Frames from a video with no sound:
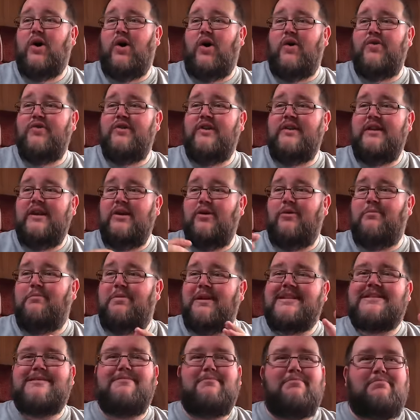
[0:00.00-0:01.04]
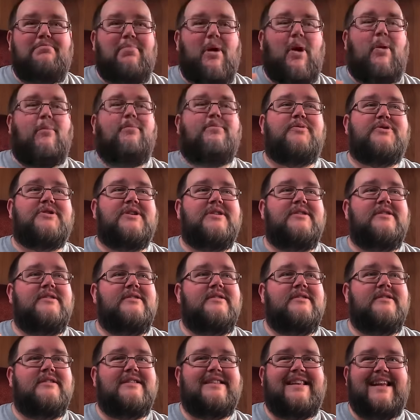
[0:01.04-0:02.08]
on the little bits and bobs
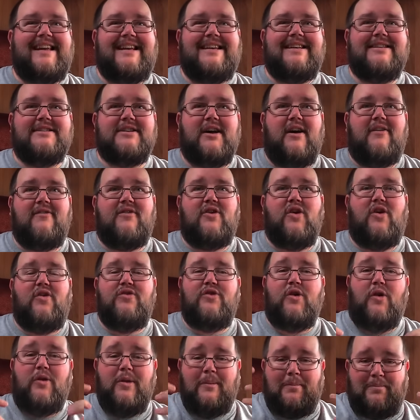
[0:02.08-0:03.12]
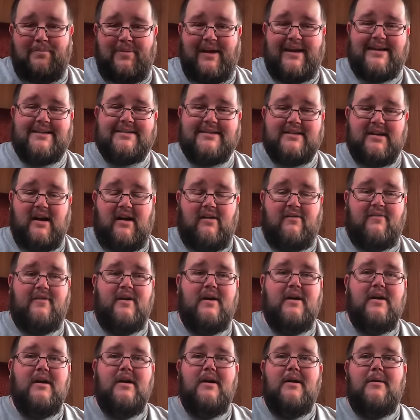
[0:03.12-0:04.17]
and things that I've got, not the big stuff.